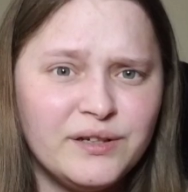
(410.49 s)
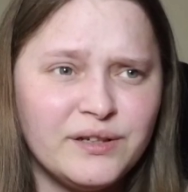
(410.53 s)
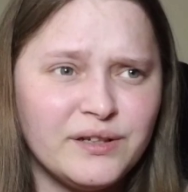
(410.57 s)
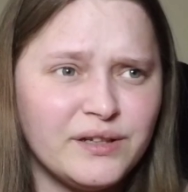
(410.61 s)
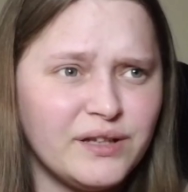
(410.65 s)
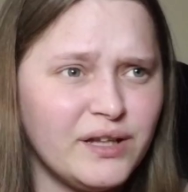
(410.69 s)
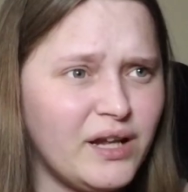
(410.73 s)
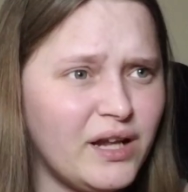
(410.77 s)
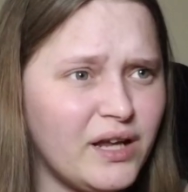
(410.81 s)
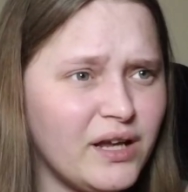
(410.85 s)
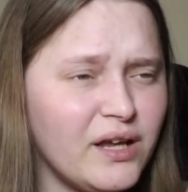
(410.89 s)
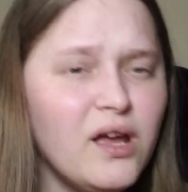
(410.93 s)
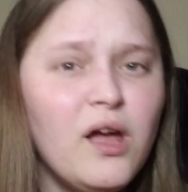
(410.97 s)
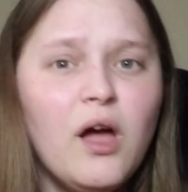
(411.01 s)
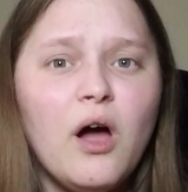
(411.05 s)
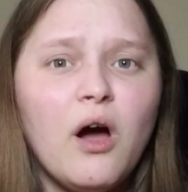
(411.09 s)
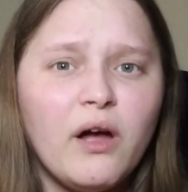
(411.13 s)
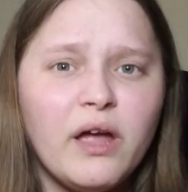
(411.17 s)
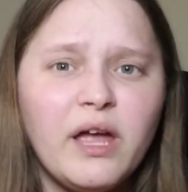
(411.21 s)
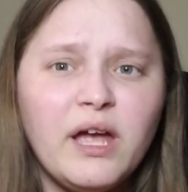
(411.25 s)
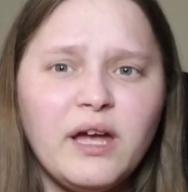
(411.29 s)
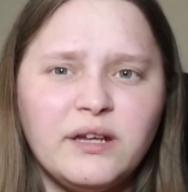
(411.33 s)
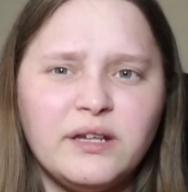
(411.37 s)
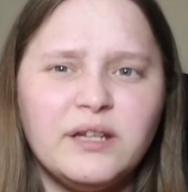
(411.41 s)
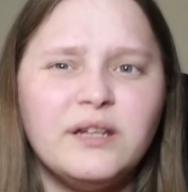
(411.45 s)
Did I? Oh,
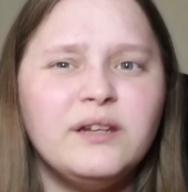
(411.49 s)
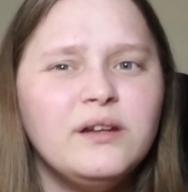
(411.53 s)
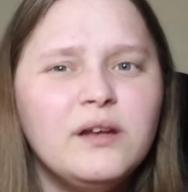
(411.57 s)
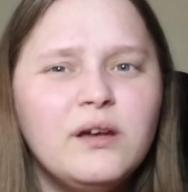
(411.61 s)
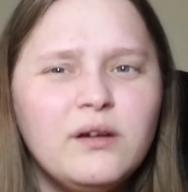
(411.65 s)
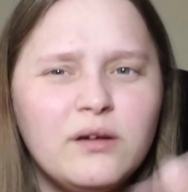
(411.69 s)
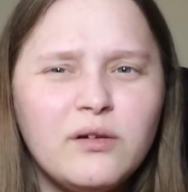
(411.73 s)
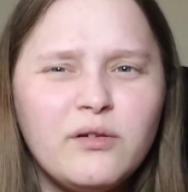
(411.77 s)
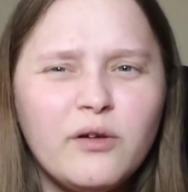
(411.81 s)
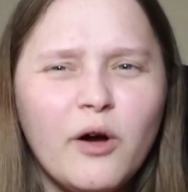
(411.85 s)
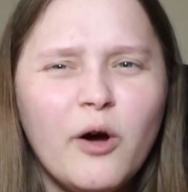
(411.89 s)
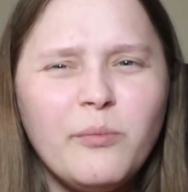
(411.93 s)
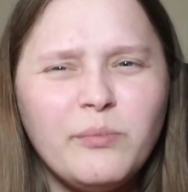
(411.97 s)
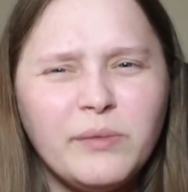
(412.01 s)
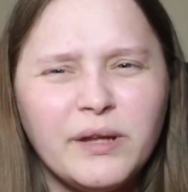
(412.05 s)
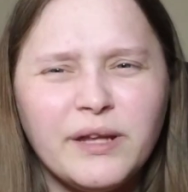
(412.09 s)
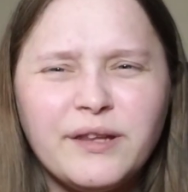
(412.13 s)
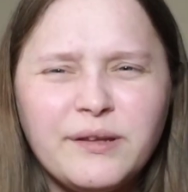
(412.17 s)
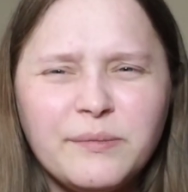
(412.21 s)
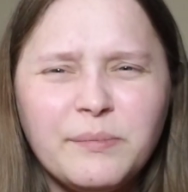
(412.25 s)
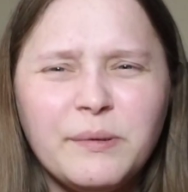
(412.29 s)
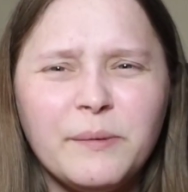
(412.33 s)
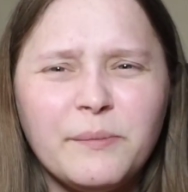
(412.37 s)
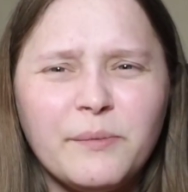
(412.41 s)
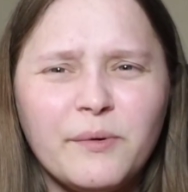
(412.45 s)
yeah, I did. Homeless
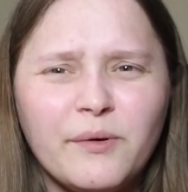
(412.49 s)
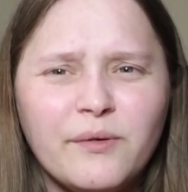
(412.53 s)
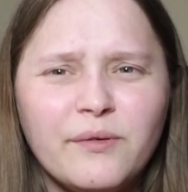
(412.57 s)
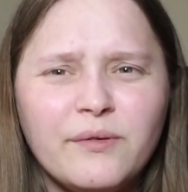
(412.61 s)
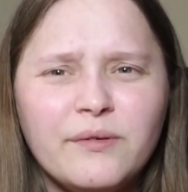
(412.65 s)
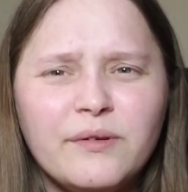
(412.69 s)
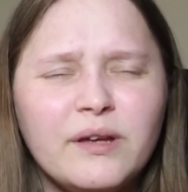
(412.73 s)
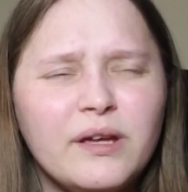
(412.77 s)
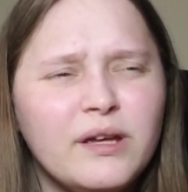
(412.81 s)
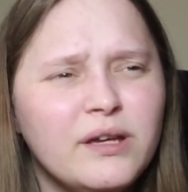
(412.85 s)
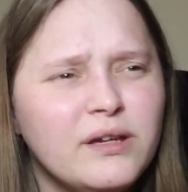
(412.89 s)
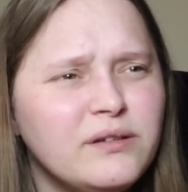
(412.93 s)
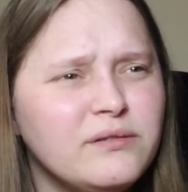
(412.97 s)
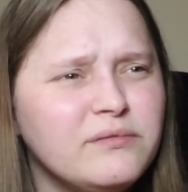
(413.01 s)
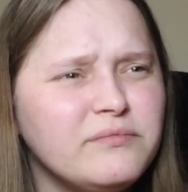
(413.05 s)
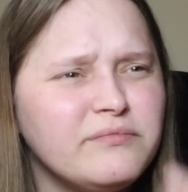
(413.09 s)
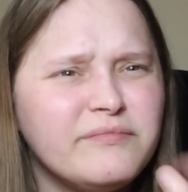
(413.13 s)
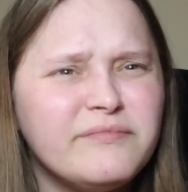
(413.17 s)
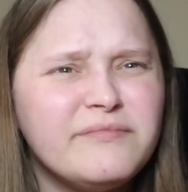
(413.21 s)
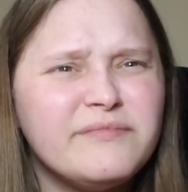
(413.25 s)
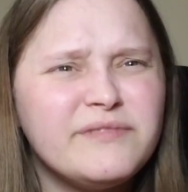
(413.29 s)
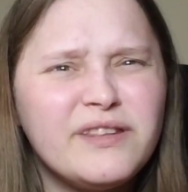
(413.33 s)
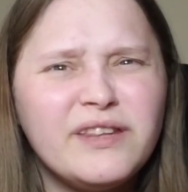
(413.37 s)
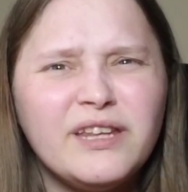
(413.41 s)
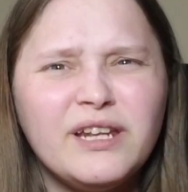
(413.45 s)
people in
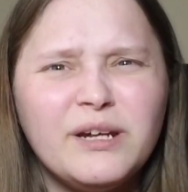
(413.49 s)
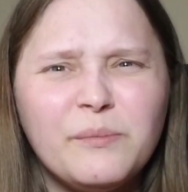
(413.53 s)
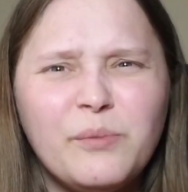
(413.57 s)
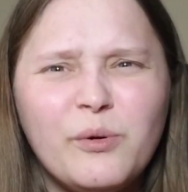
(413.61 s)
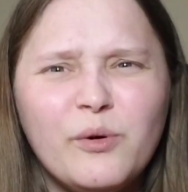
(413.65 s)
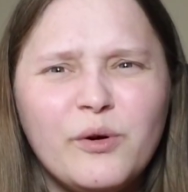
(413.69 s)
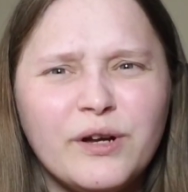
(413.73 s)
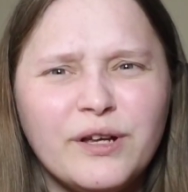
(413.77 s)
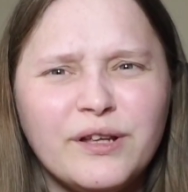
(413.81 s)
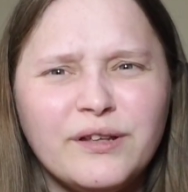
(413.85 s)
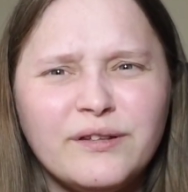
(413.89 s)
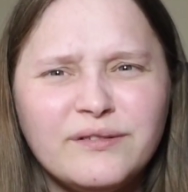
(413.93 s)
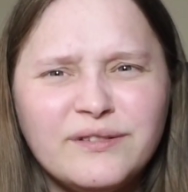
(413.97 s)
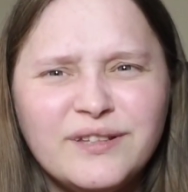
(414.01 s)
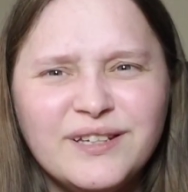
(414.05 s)
Cedar Point.